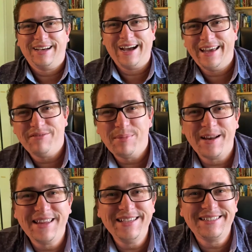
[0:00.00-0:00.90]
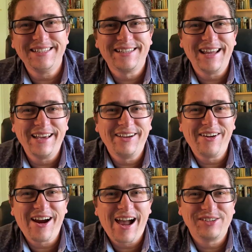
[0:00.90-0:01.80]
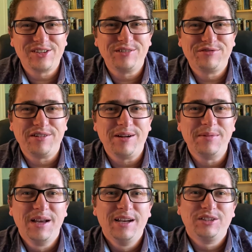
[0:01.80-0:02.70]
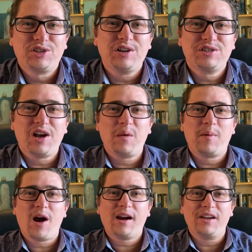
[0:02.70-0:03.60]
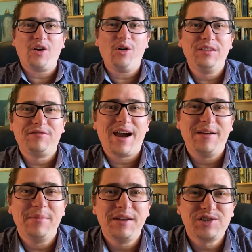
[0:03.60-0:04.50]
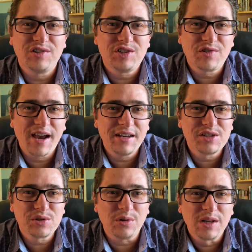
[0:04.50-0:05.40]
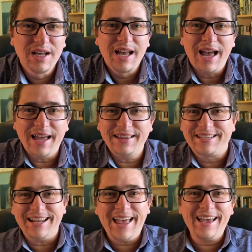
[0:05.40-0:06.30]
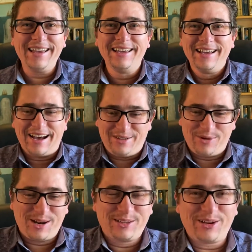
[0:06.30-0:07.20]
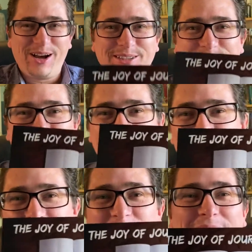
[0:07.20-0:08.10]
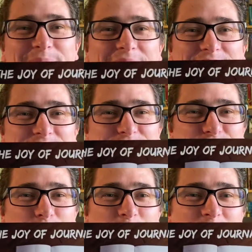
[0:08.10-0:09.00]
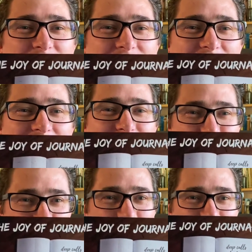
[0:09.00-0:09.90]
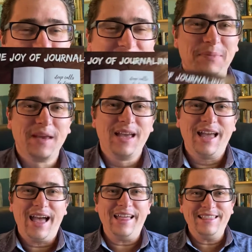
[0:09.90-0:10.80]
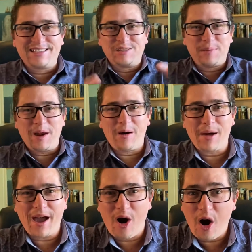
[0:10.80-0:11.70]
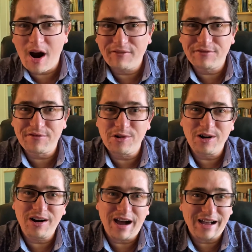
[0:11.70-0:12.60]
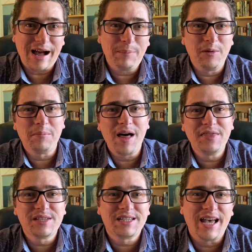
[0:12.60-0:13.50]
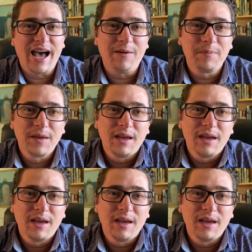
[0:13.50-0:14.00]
Hi, everybody. This is Glen Gerhauser from Church on the Park and Holy Fire Ministry Training School. And today I want to talk to you about the joy of journaling. And this has been on my heart for a couple months now.